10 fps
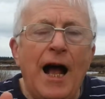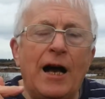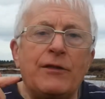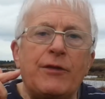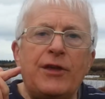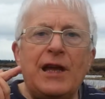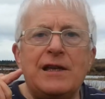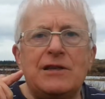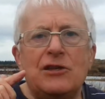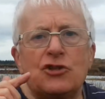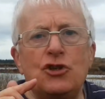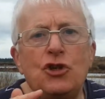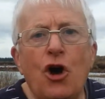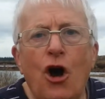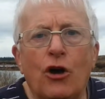And the thing is, it's
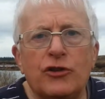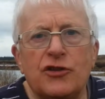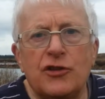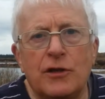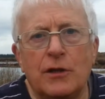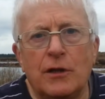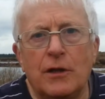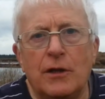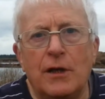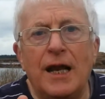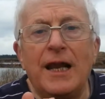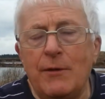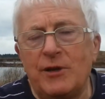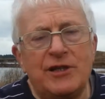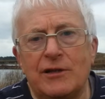not
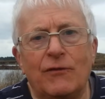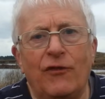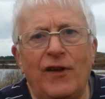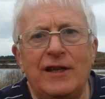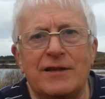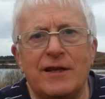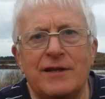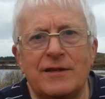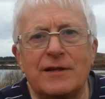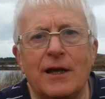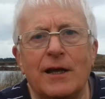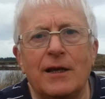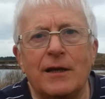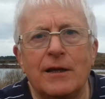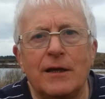limited and fatalistic.
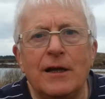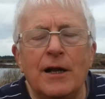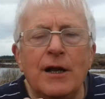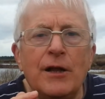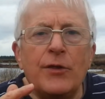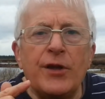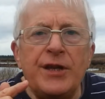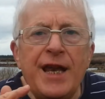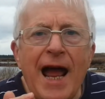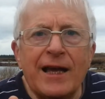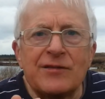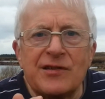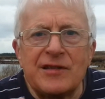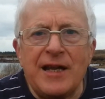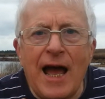The next
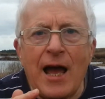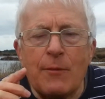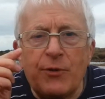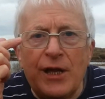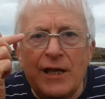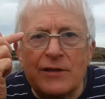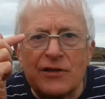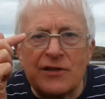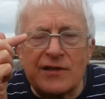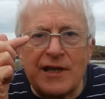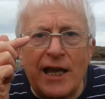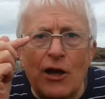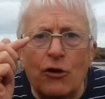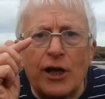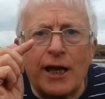step is to say,
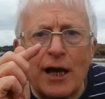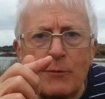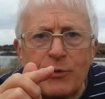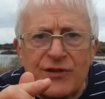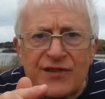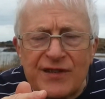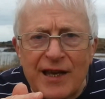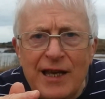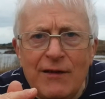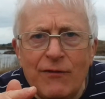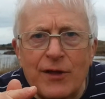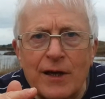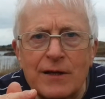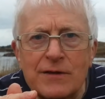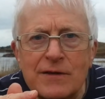okay, I perceive
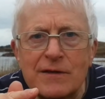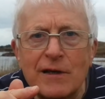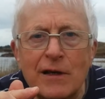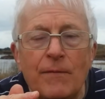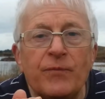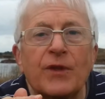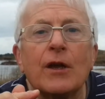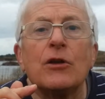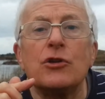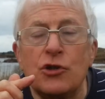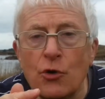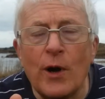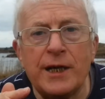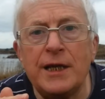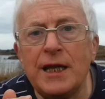this. Do
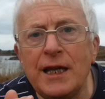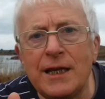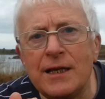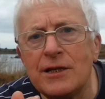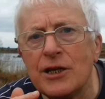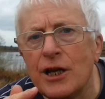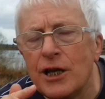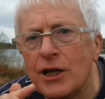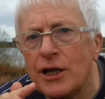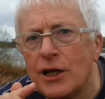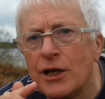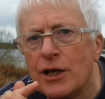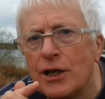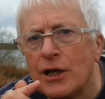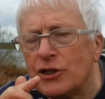I need
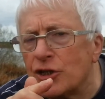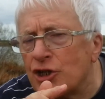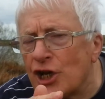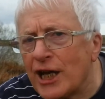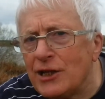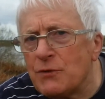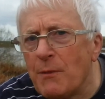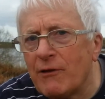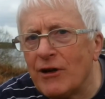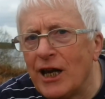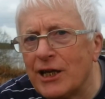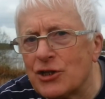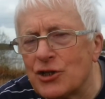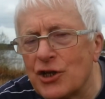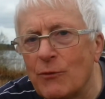to change my
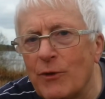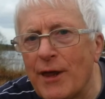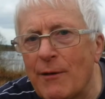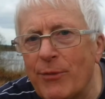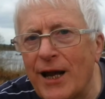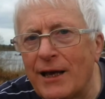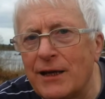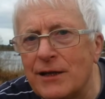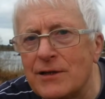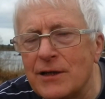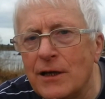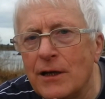relationship with that planet?